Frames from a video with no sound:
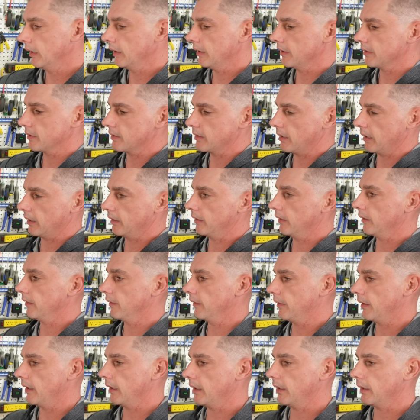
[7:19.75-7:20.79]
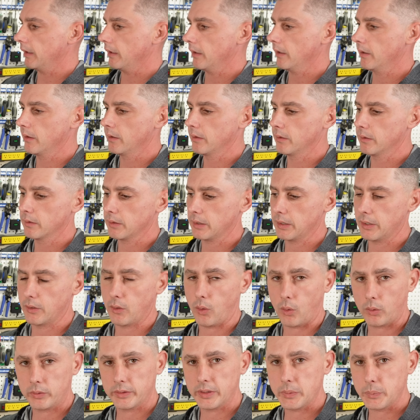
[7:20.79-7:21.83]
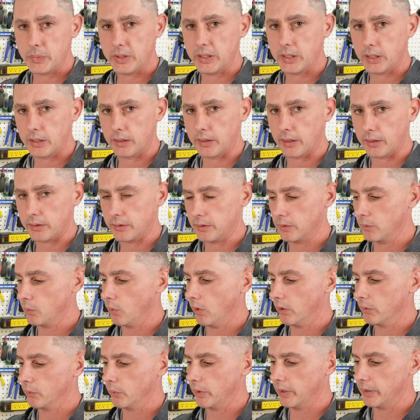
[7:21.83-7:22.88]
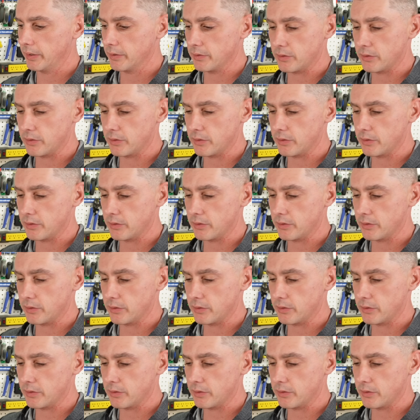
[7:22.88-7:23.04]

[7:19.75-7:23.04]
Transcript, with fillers: is that they can only be connected one way.